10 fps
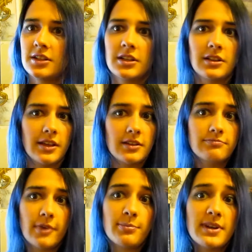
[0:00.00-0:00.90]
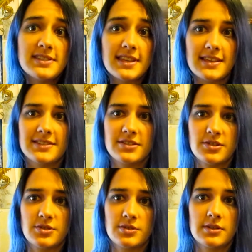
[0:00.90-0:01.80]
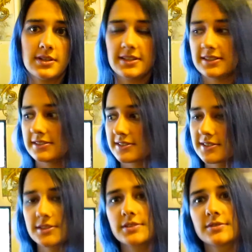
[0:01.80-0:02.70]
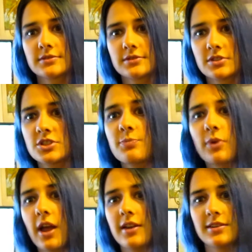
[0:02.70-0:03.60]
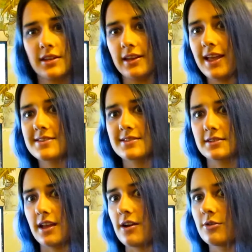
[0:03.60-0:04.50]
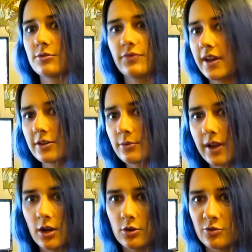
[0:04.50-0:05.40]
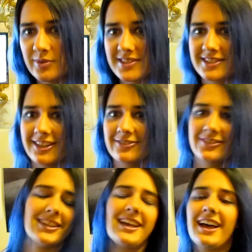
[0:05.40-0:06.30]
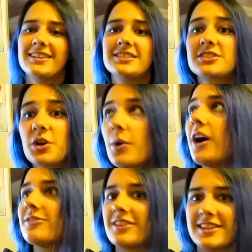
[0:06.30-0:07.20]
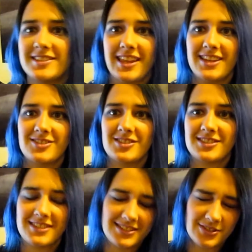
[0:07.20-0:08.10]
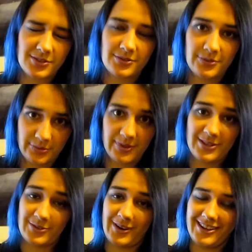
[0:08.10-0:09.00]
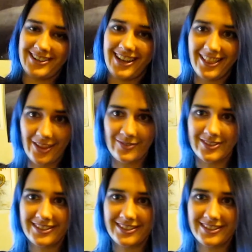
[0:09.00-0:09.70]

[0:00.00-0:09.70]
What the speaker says: like a princess who is shipwrecked and has to now find her way home and stuff. And I just go off on these tangents. It's great. I love it.